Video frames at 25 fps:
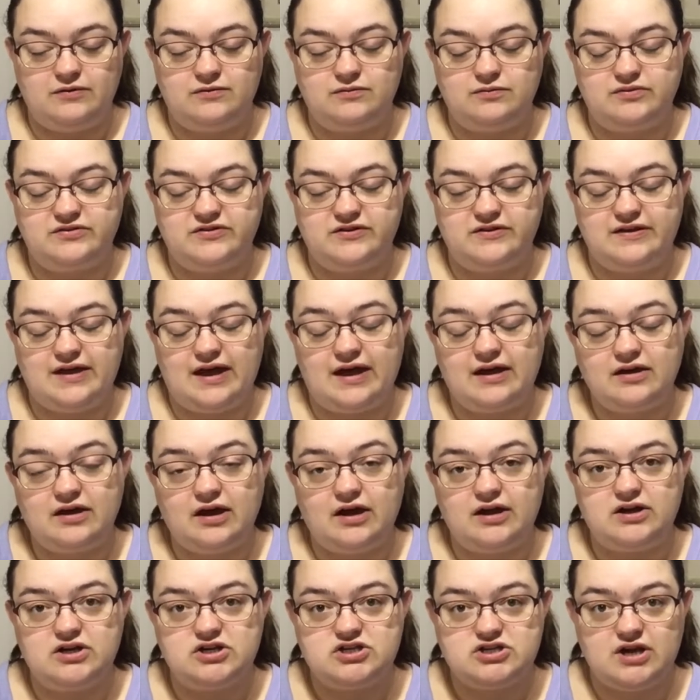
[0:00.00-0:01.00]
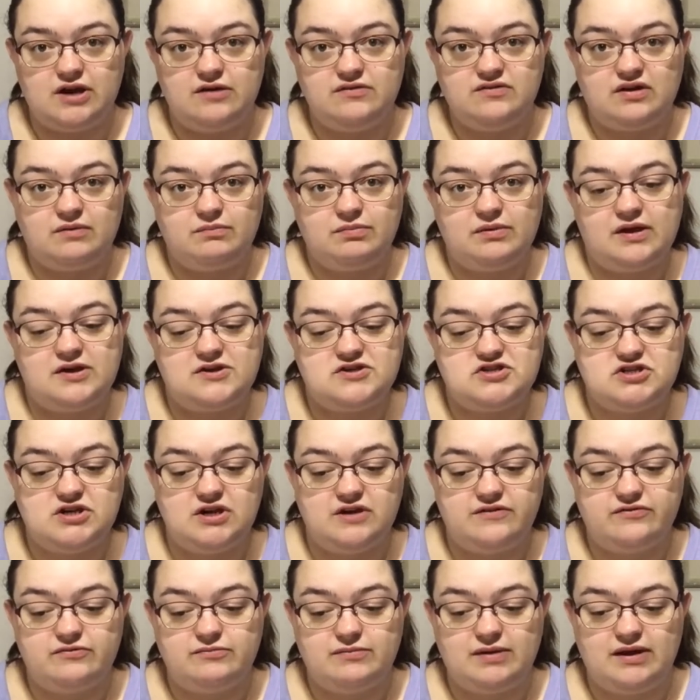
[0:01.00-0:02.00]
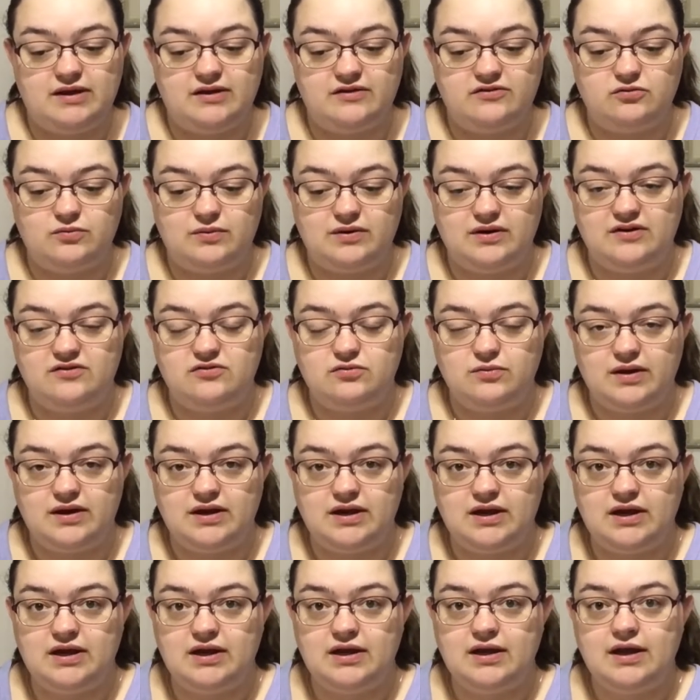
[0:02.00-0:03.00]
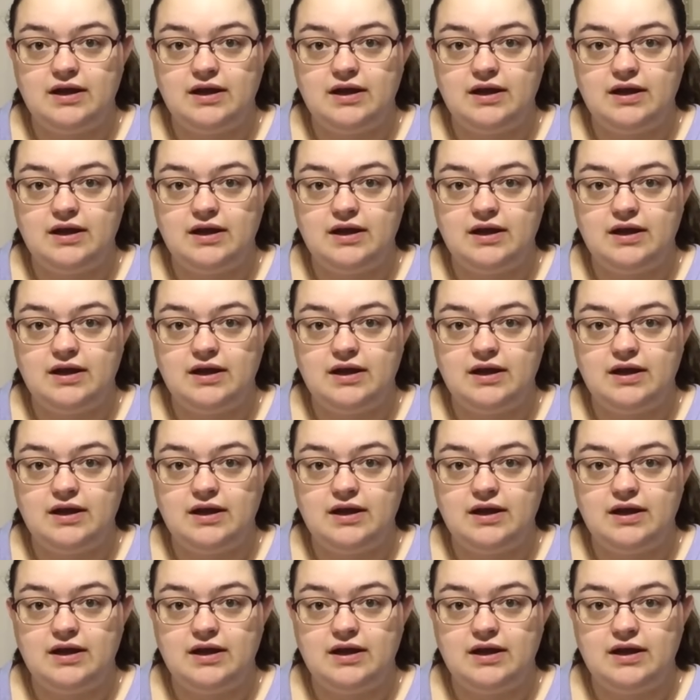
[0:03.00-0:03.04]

So that kind of shaped up last year for me, 2020.